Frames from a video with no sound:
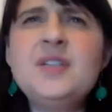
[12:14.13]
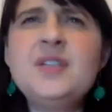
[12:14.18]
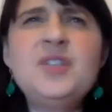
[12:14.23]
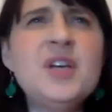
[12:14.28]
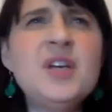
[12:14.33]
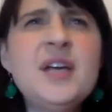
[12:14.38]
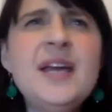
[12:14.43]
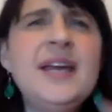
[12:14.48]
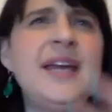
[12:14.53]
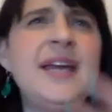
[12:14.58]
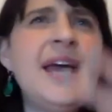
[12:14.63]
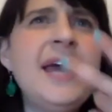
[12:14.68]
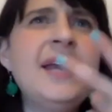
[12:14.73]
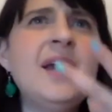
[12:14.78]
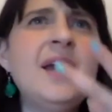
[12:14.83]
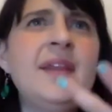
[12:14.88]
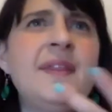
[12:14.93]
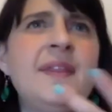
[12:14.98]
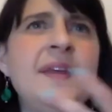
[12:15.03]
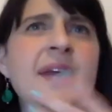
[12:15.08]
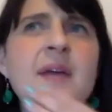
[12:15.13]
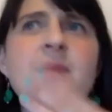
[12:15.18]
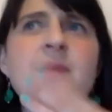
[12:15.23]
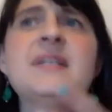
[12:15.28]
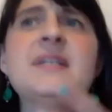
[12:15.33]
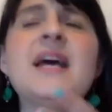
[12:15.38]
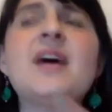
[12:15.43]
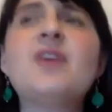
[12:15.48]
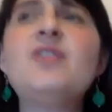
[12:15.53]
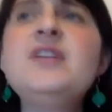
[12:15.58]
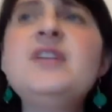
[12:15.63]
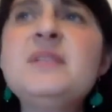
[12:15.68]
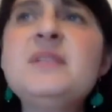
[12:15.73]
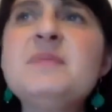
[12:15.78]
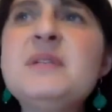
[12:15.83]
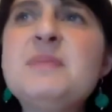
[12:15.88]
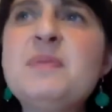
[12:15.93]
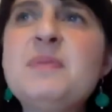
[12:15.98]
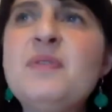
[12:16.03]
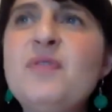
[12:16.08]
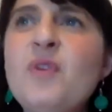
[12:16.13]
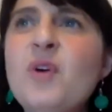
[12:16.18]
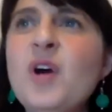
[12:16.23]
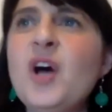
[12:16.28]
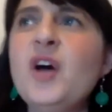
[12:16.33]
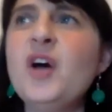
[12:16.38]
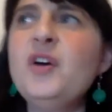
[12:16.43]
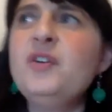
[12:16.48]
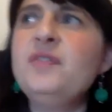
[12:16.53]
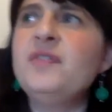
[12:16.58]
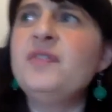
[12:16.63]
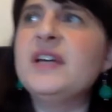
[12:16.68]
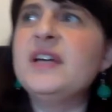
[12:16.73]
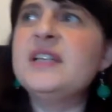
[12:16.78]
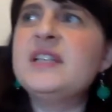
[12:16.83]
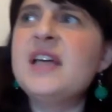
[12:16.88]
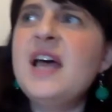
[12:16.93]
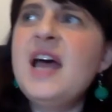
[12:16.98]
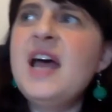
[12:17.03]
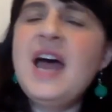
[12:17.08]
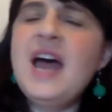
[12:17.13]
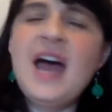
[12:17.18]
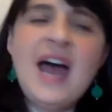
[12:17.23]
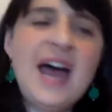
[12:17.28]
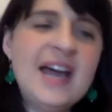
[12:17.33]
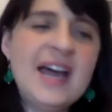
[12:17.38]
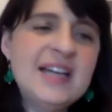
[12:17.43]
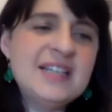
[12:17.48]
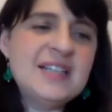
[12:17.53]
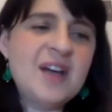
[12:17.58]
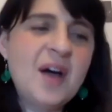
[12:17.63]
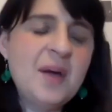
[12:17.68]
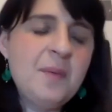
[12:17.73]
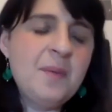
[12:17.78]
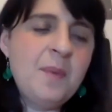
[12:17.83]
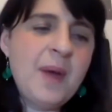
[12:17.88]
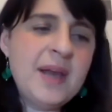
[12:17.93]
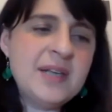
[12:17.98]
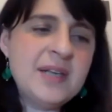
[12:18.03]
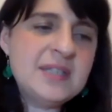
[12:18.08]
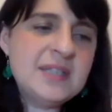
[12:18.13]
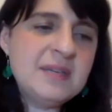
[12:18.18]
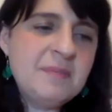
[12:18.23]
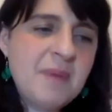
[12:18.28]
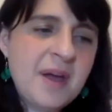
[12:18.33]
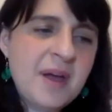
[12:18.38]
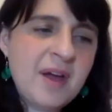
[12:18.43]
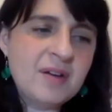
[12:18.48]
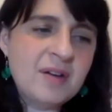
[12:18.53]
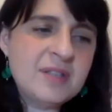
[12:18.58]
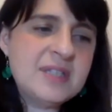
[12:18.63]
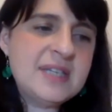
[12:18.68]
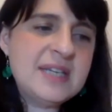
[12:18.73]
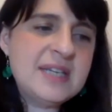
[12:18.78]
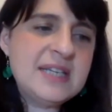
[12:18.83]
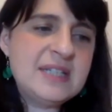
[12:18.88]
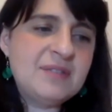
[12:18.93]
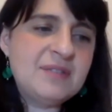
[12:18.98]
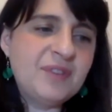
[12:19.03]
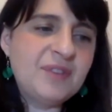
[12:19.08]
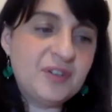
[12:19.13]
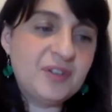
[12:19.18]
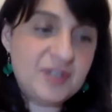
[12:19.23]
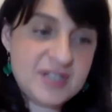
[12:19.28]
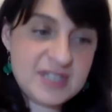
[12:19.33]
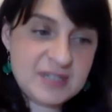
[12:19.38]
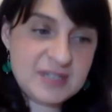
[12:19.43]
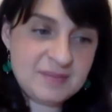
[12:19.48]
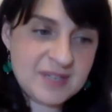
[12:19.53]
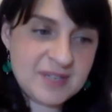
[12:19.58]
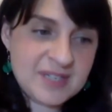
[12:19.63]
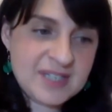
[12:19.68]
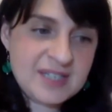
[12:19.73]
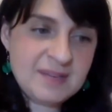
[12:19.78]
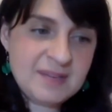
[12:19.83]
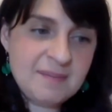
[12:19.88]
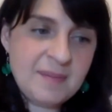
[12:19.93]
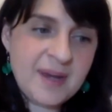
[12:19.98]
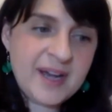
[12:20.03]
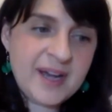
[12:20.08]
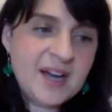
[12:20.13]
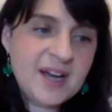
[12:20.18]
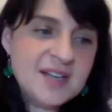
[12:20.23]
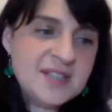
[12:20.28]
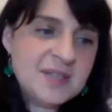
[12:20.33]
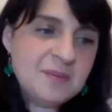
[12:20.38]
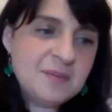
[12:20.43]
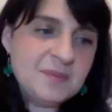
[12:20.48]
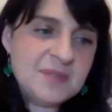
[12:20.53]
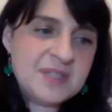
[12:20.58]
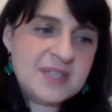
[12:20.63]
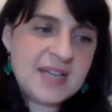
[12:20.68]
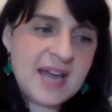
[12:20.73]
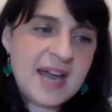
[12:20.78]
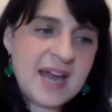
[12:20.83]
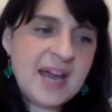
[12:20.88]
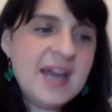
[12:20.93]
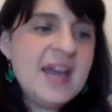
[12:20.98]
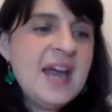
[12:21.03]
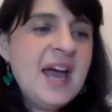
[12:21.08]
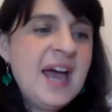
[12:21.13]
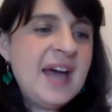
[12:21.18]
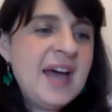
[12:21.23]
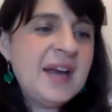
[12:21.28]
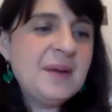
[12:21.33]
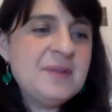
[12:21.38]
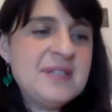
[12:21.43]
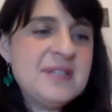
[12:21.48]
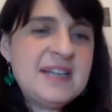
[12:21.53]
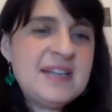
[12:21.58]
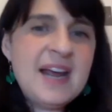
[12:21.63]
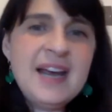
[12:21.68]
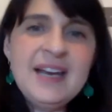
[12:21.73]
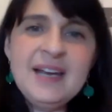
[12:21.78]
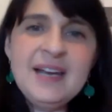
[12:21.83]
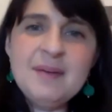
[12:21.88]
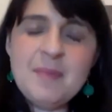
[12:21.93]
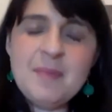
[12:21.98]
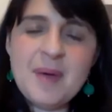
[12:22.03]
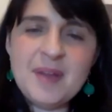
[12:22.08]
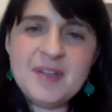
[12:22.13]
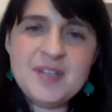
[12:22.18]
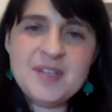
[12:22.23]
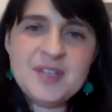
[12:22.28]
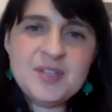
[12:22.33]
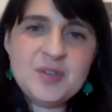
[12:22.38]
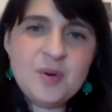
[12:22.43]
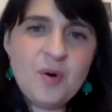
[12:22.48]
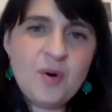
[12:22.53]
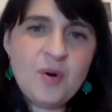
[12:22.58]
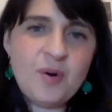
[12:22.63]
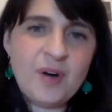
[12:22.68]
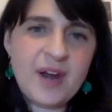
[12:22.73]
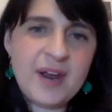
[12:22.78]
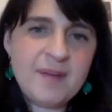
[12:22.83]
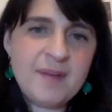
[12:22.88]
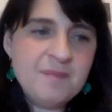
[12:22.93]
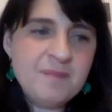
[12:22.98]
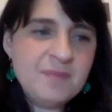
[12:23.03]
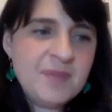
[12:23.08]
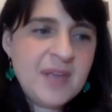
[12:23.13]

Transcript: again, I think it was that Christmas before COVID, and I went to my auntie's for Christmas, and my cousin was there, and I was telling him about the story,